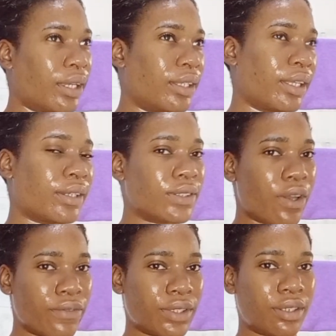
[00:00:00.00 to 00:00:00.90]
I can like
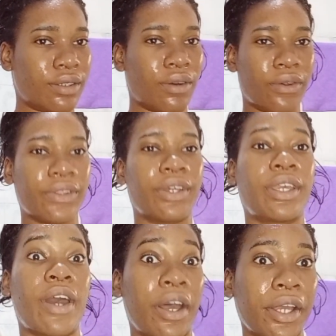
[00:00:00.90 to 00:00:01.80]
soften all
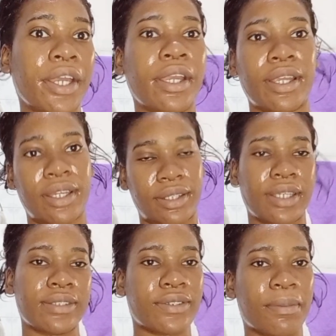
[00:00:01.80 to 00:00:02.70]
the gunk and
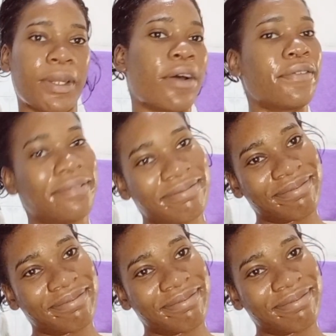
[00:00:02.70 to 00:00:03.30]
like scrub it off.